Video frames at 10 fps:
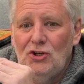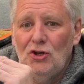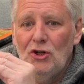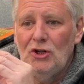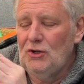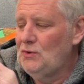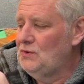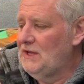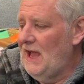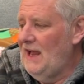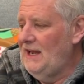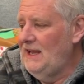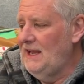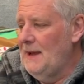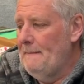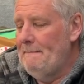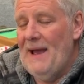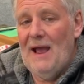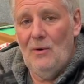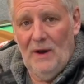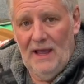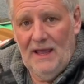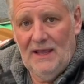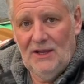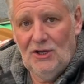don't lose any power,